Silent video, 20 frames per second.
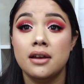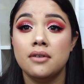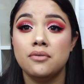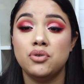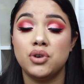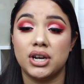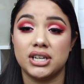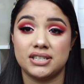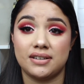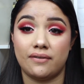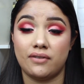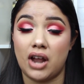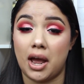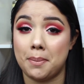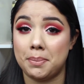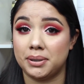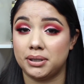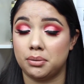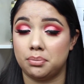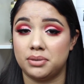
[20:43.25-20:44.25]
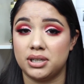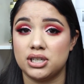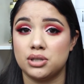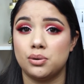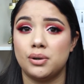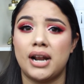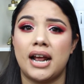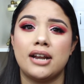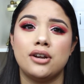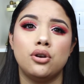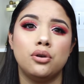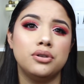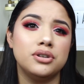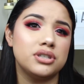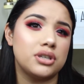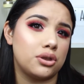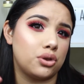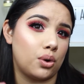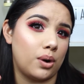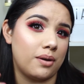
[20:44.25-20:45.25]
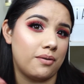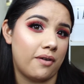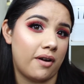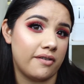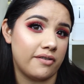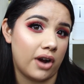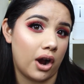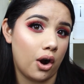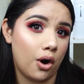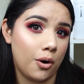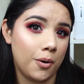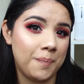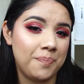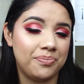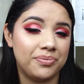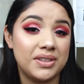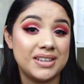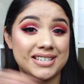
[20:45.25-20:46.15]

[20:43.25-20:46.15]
If you guys have not picked up this one, I know there's a 350.